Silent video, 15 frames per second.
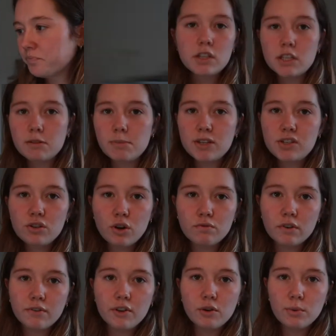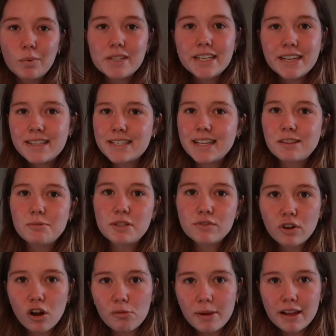For the semester overview, once I get the syllabus for
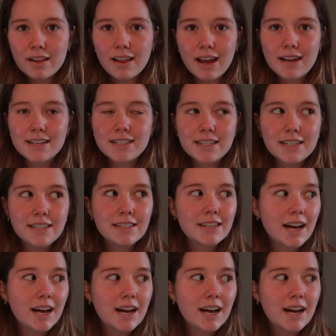all my classes,